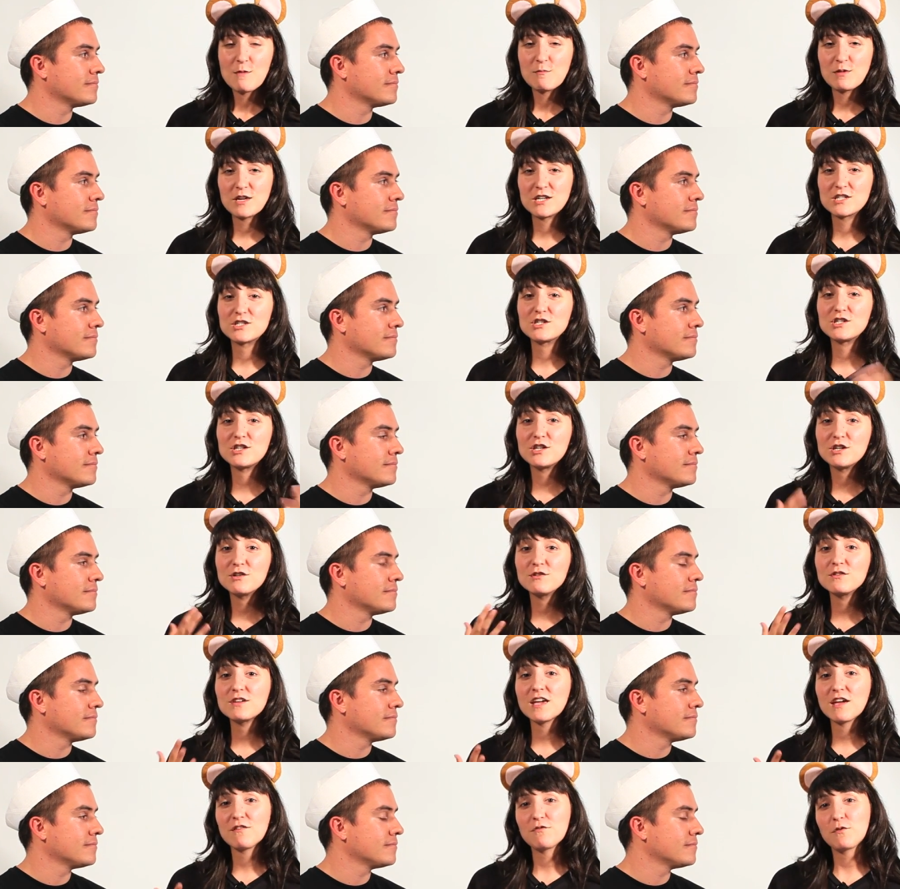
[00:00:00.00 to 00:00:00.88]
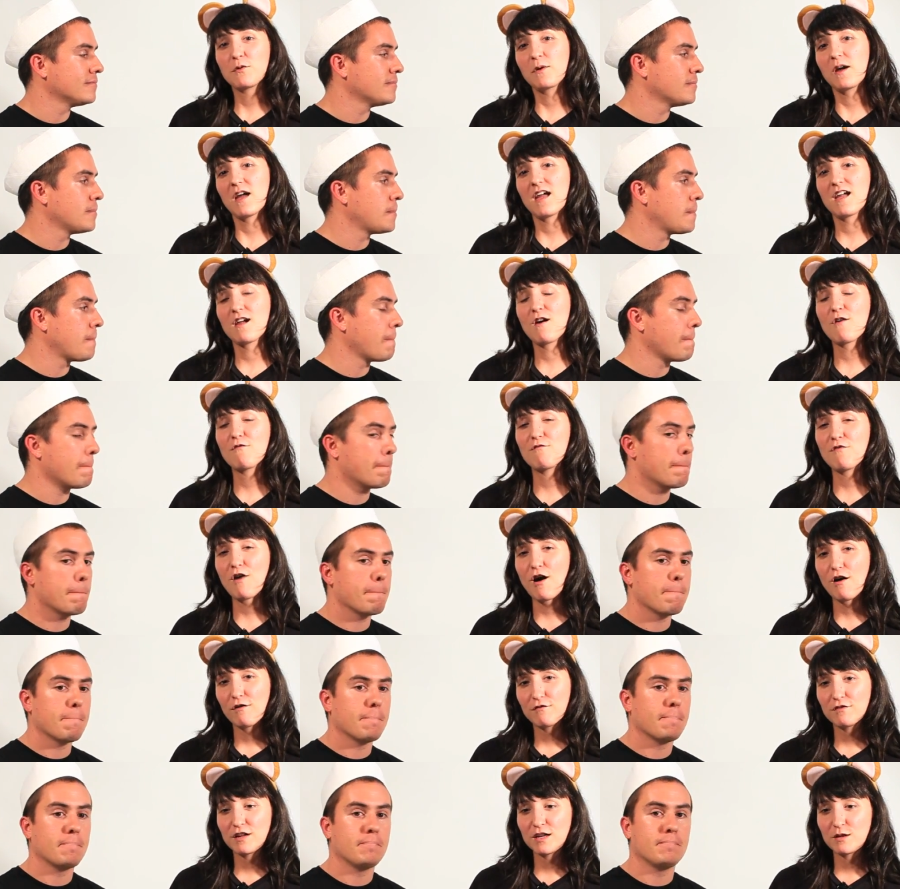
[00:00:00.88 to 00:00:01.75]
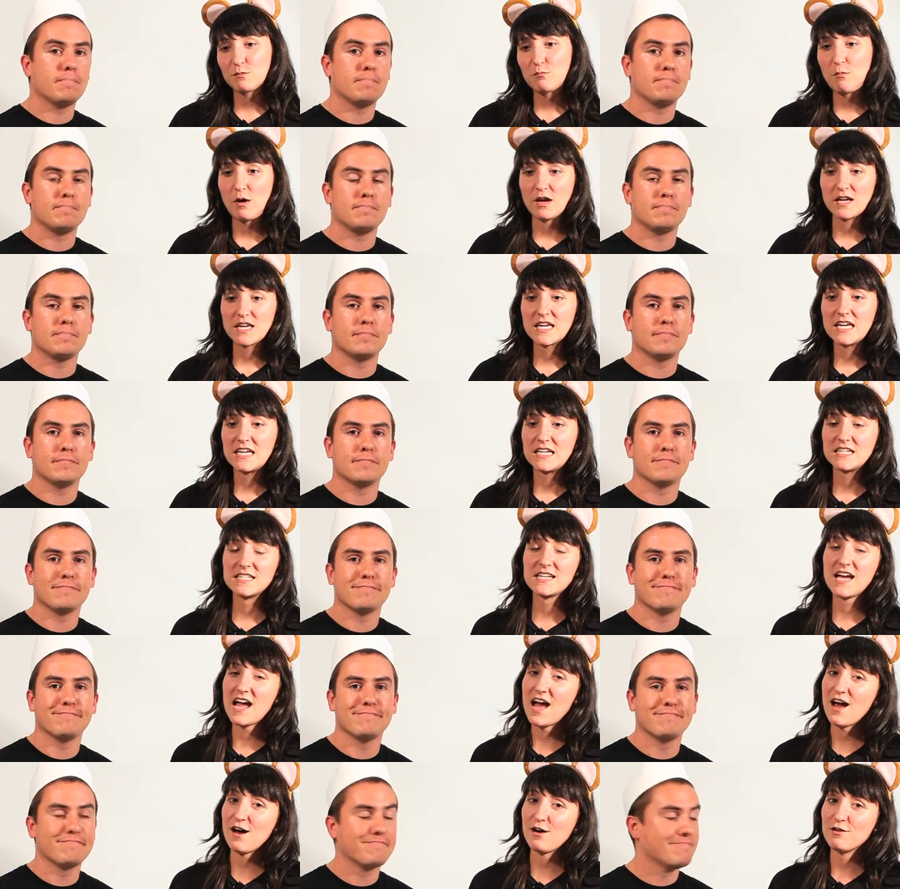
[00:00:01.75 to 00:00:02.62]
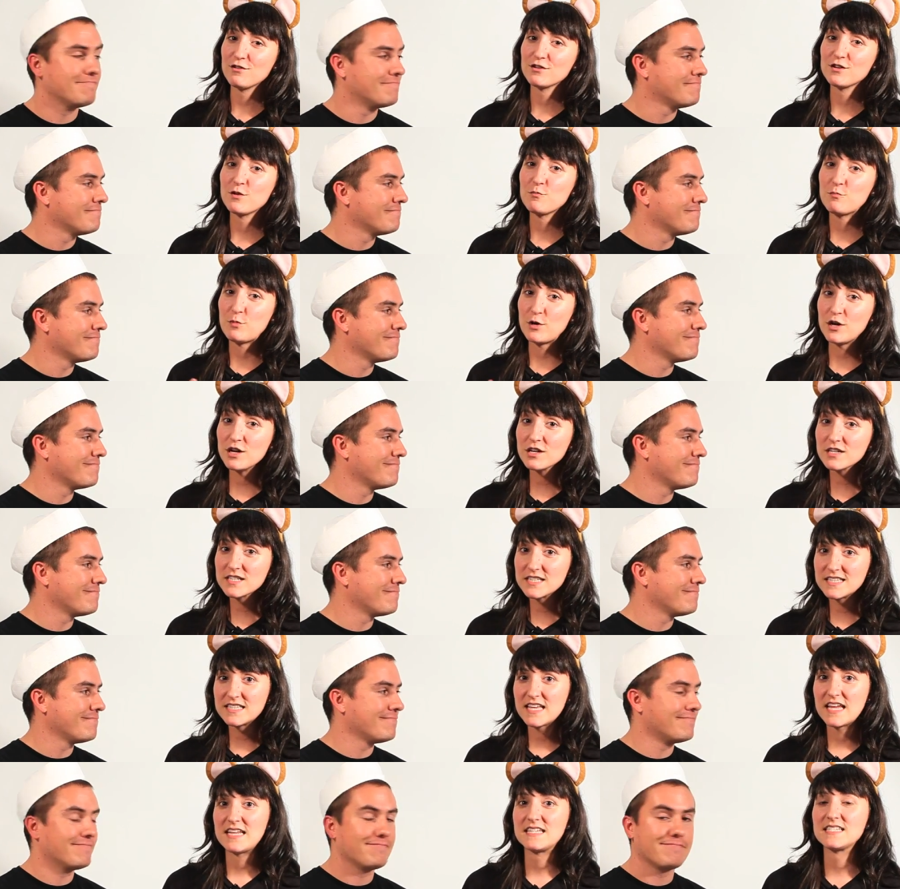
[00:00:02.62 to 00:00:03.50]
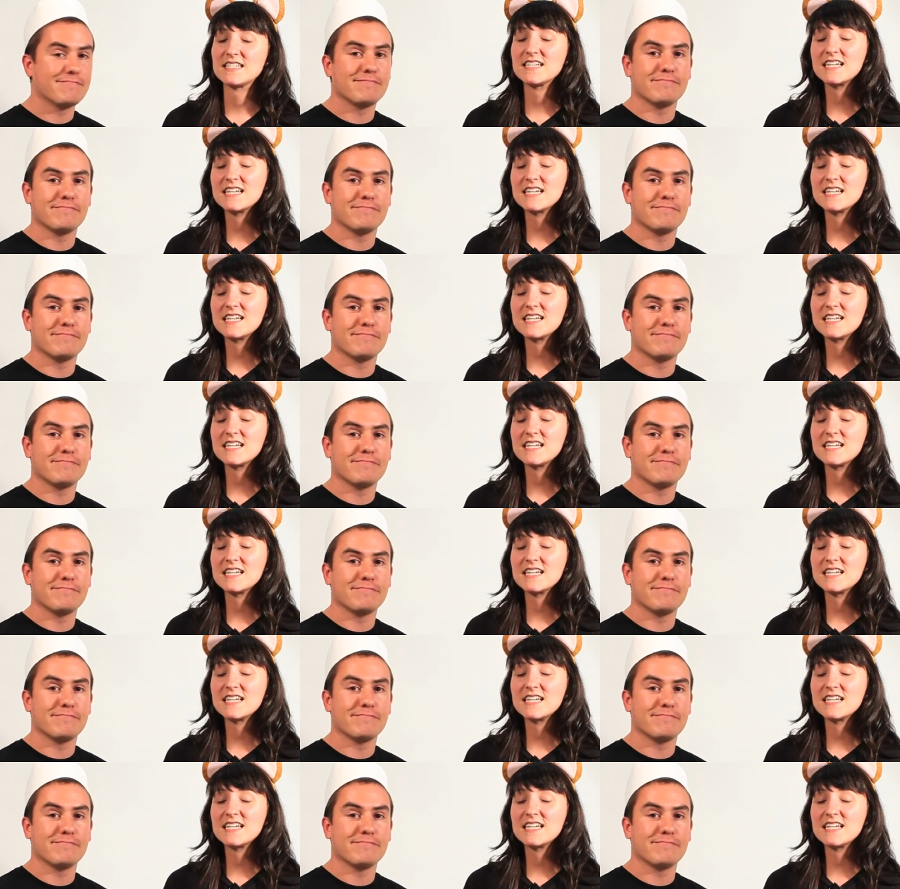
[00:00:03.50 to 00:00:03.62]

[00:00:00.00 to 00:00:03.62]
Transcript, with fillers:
Speaker 1: because you gave away Evolving Monkey Town books and